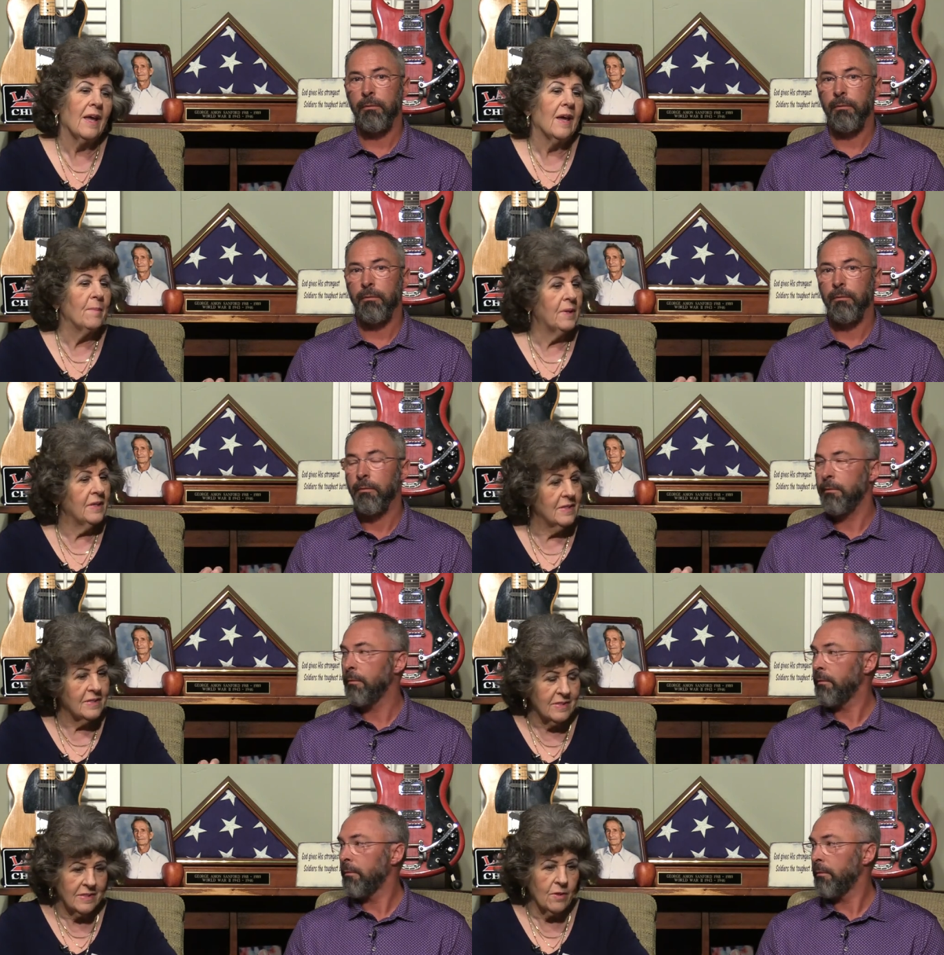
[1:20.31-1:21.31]
Speaker 1: but it
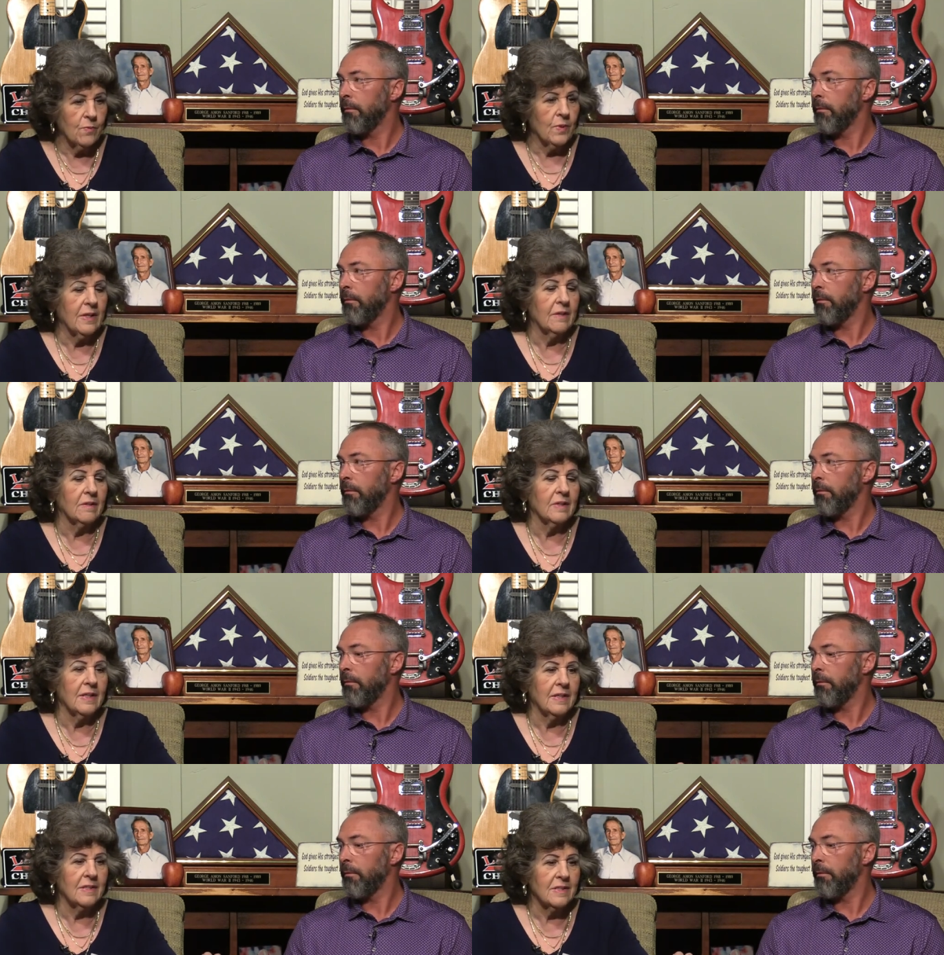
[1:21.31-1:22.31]
is so real.
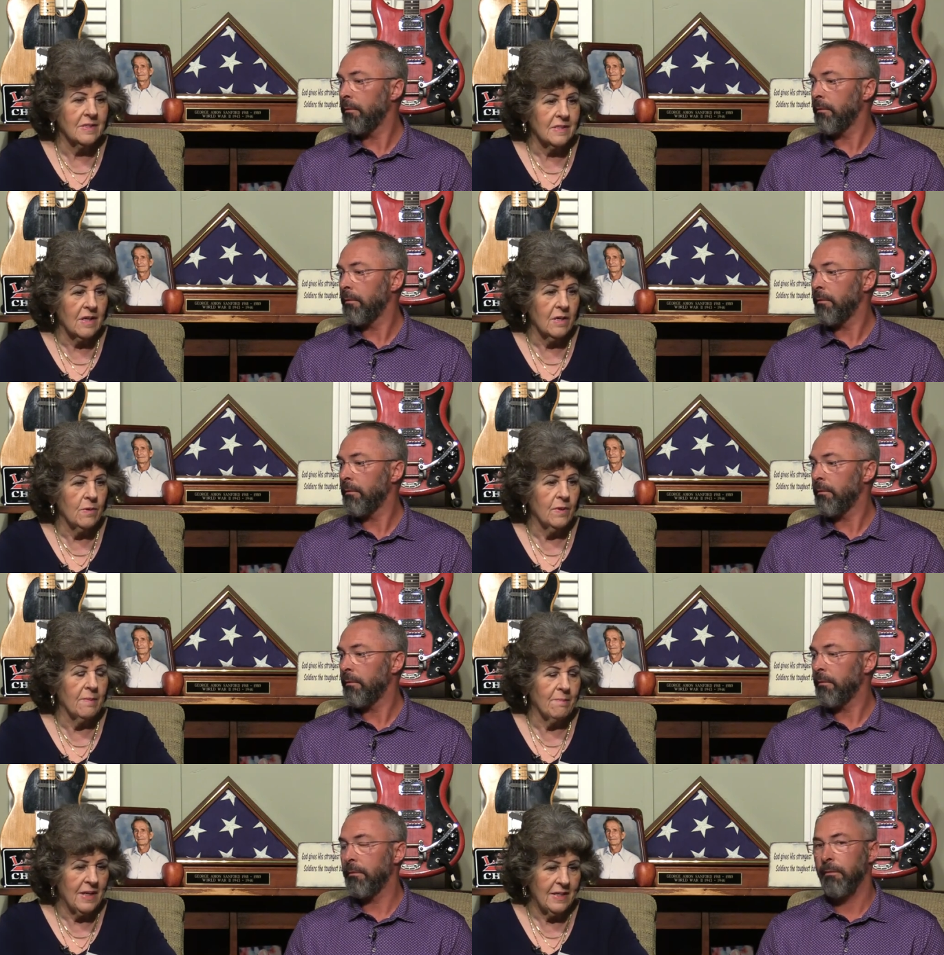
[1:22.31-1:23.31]
It is so
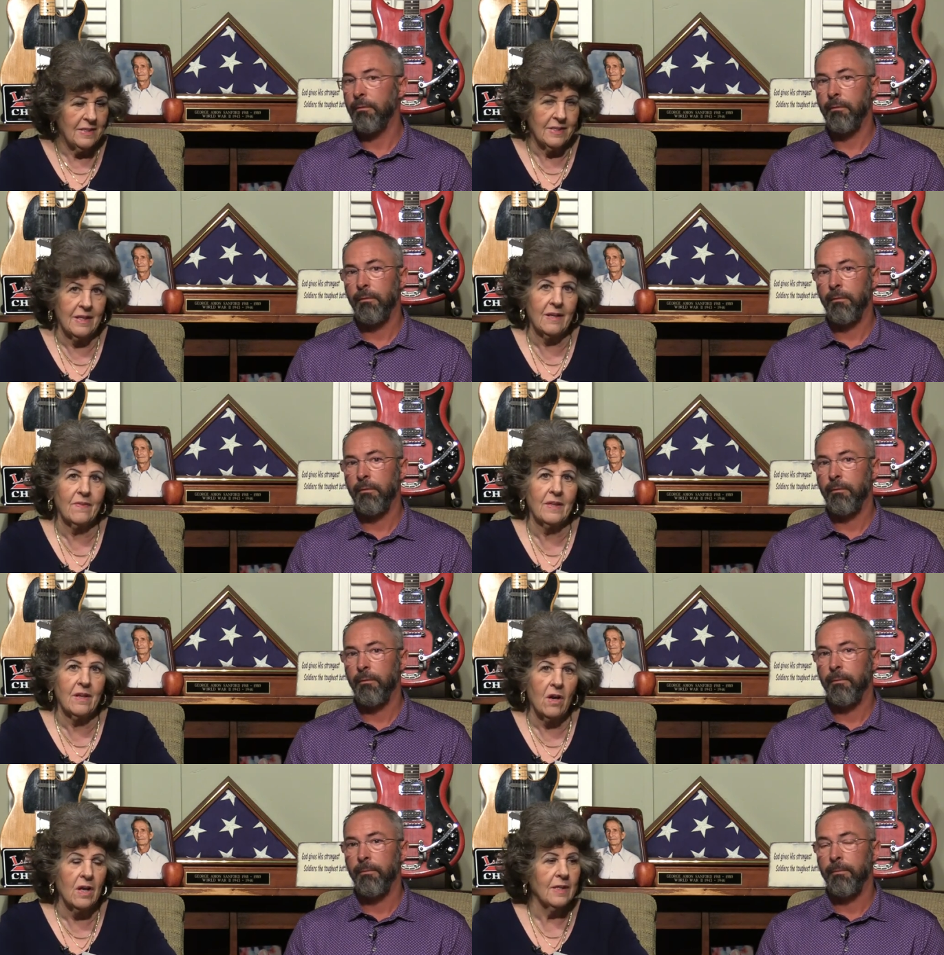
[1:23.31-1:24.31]
amazing that
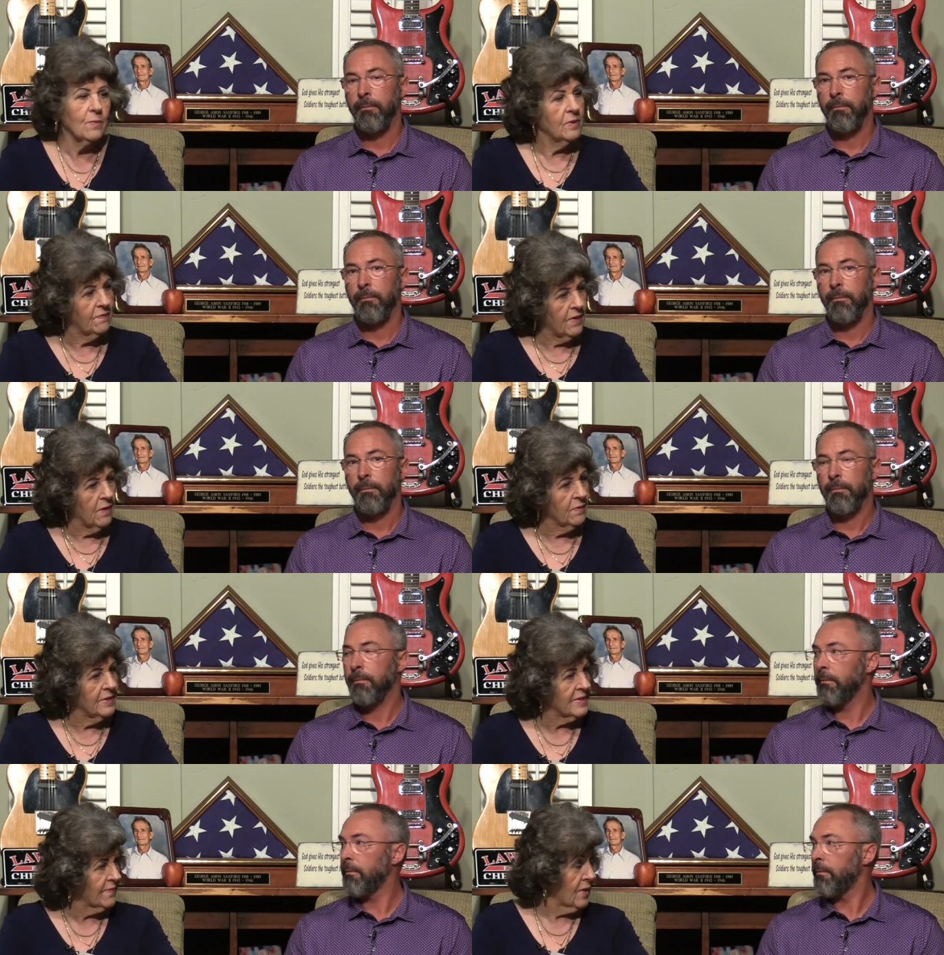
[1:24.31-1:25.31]
Hollywood fought
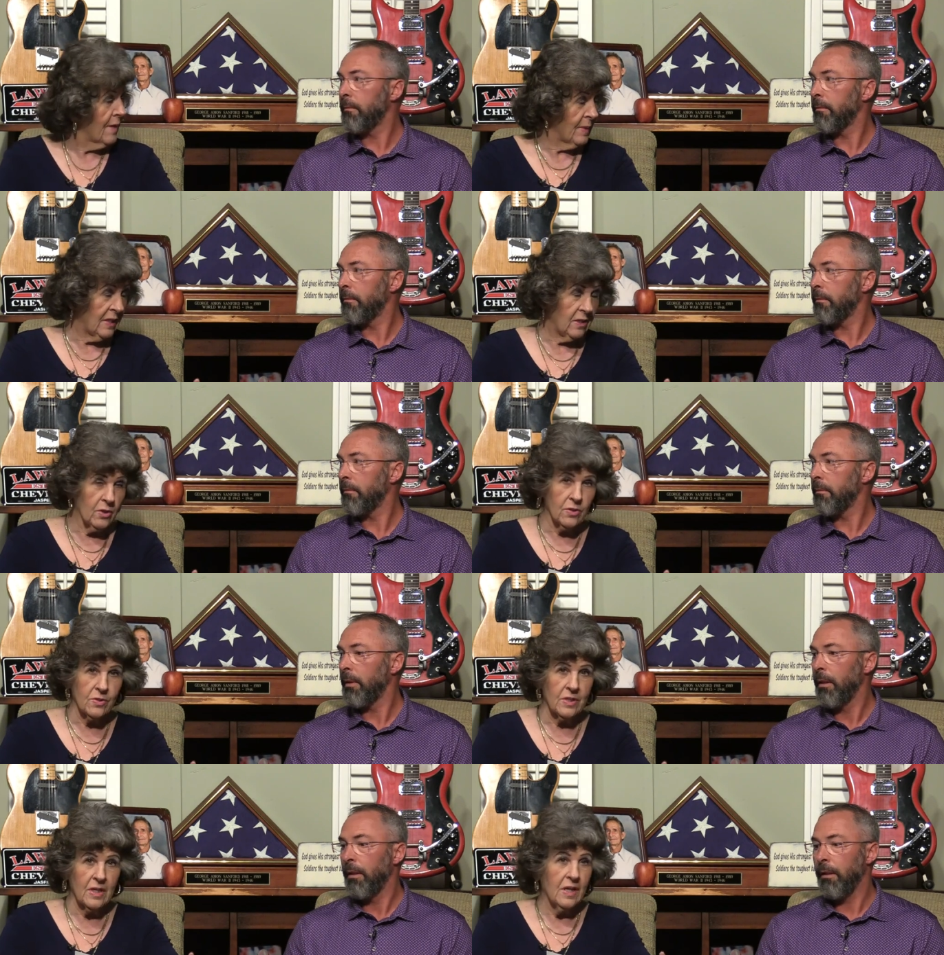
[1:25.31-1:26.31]
this for how many years?
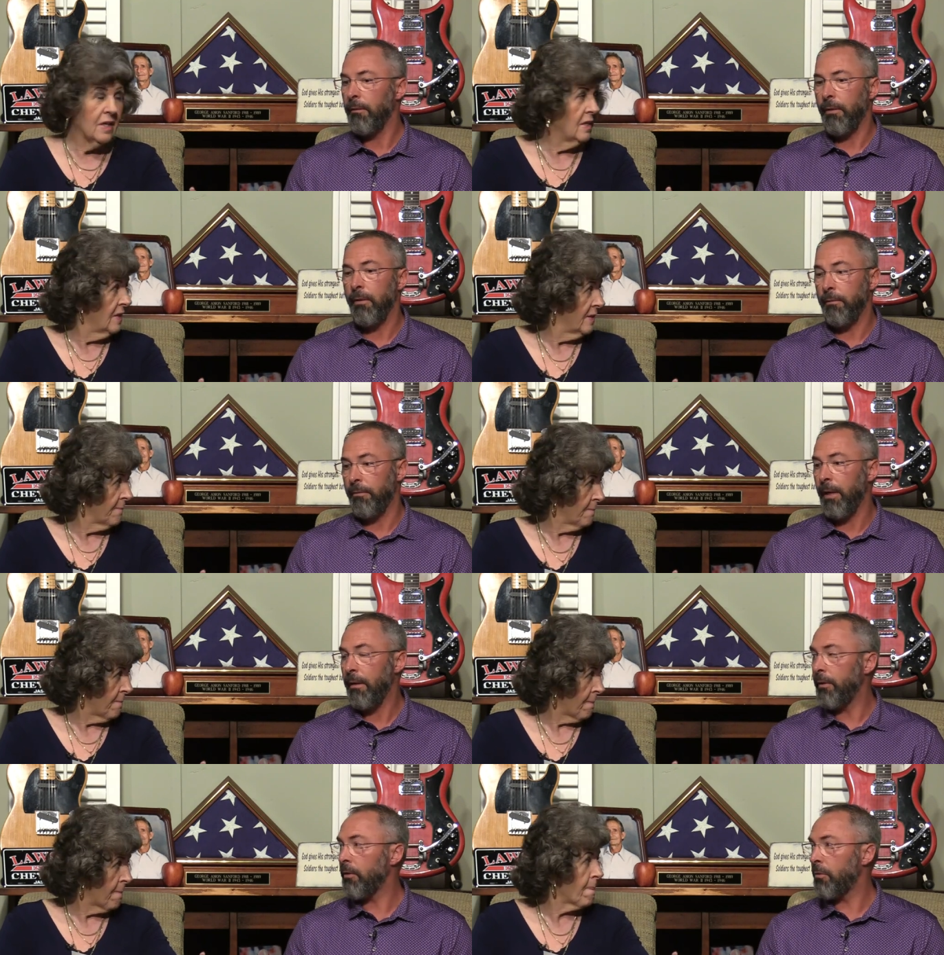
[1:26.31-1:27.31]
Speaker 2: They fought it for five
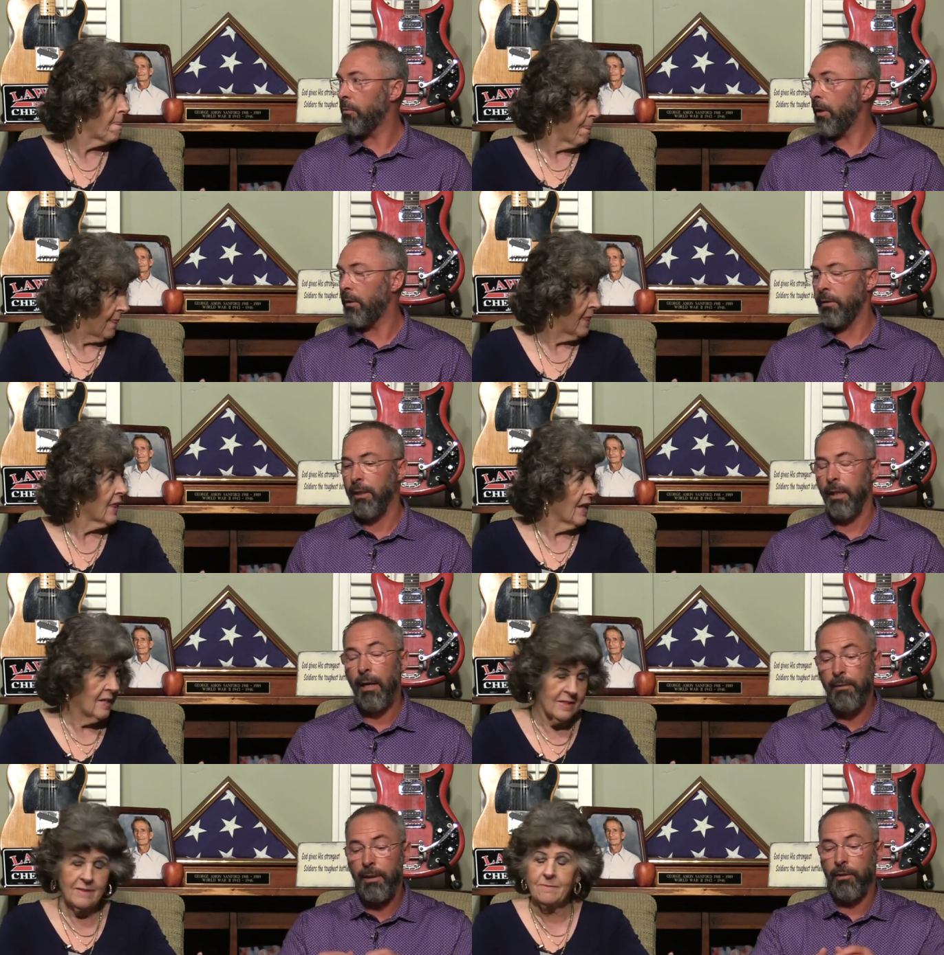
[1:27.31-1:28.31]
years, from what I understand.
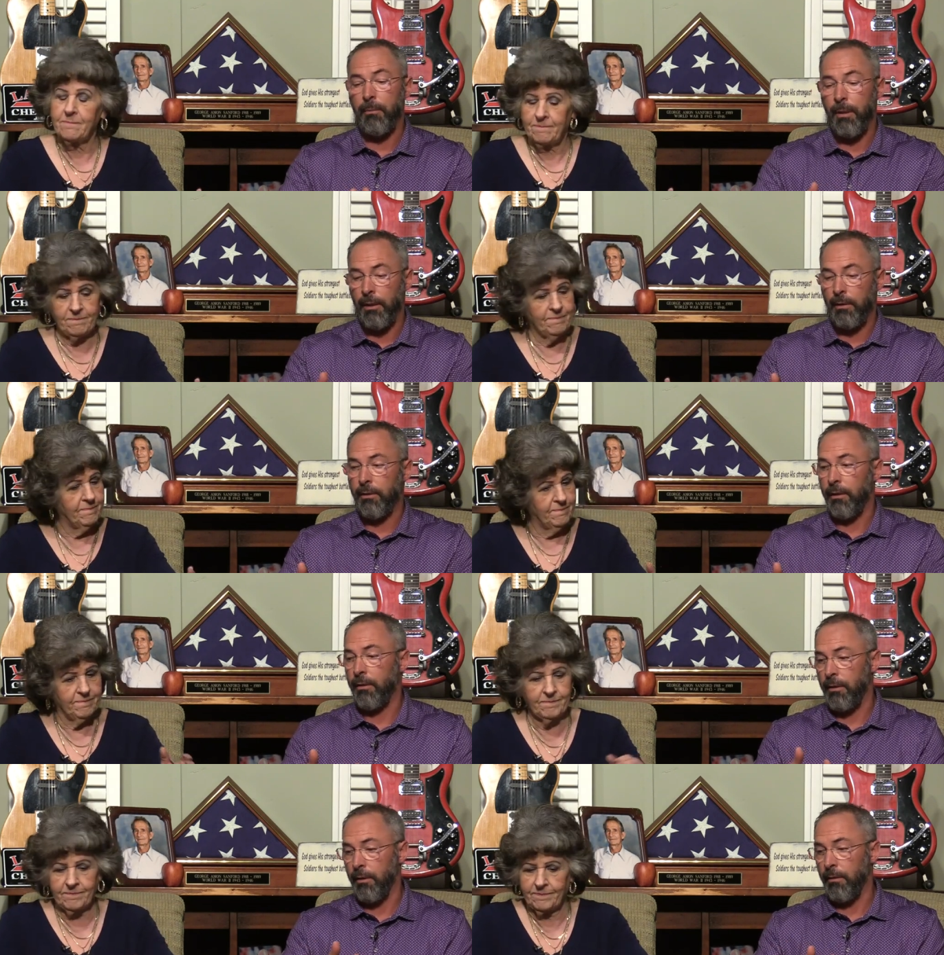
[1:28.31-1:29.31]
I've actually been listening
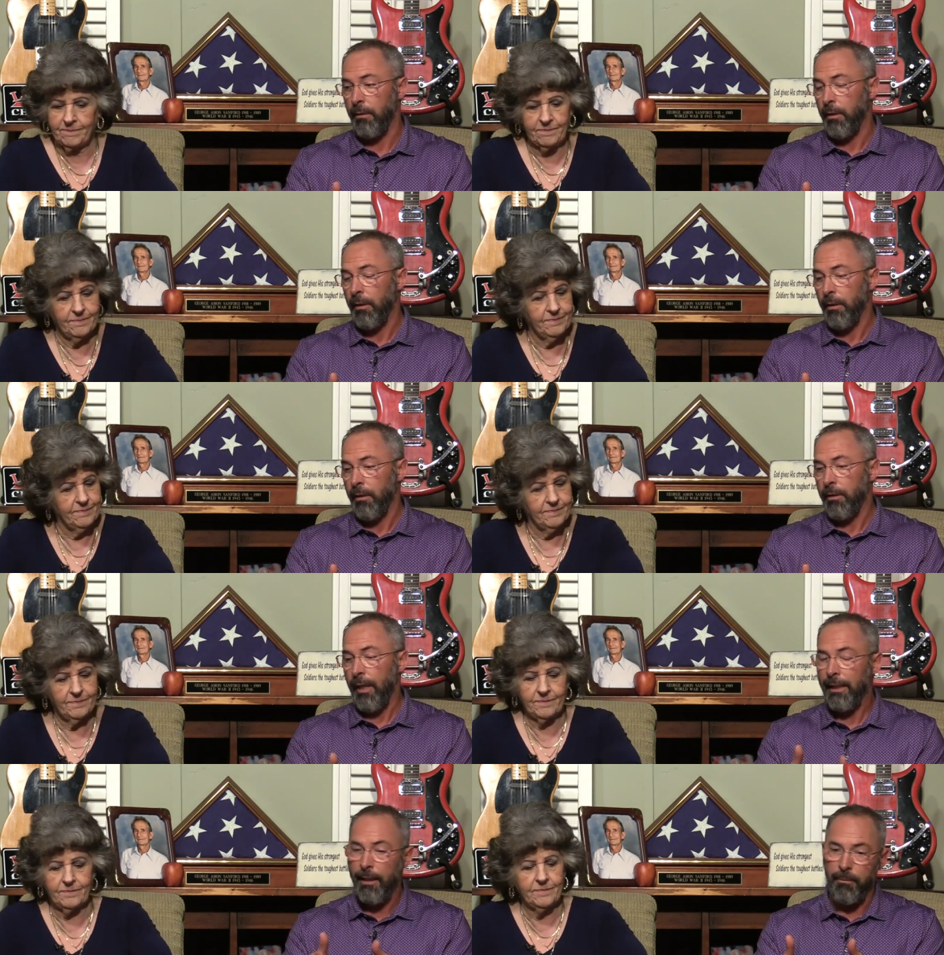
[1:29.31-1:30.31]
to, to I
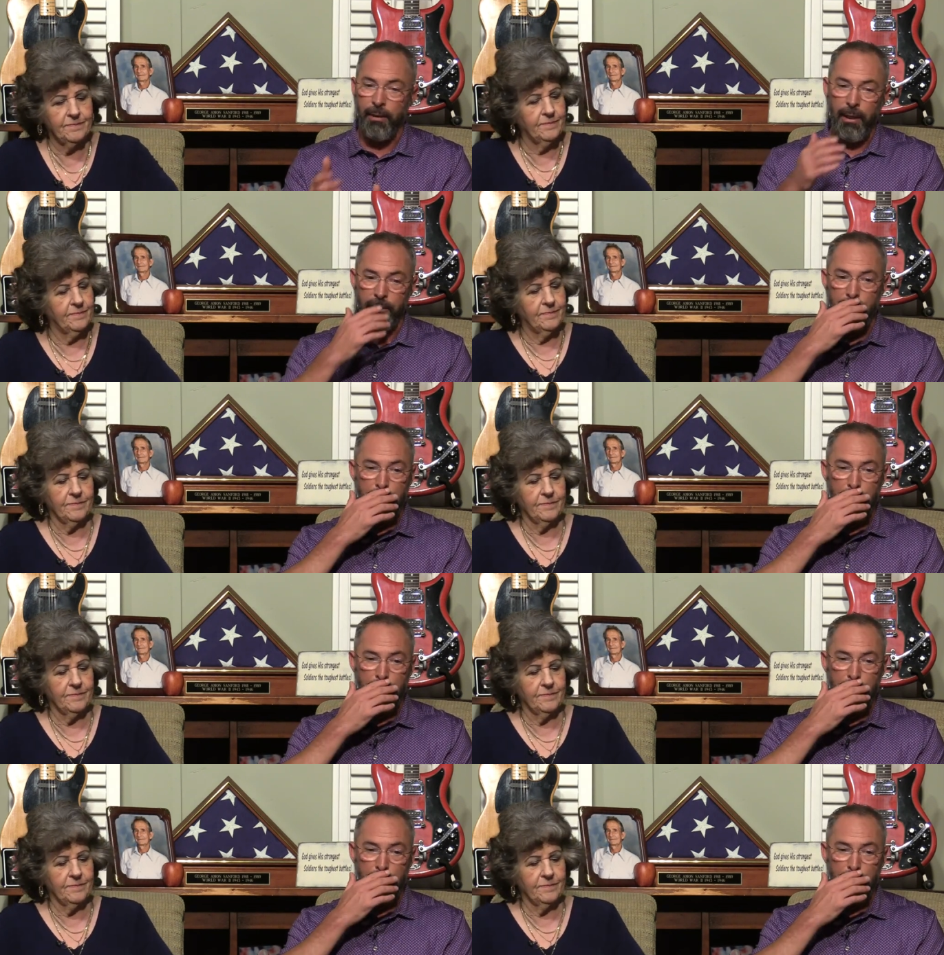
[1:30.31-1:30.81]
can't pronounce his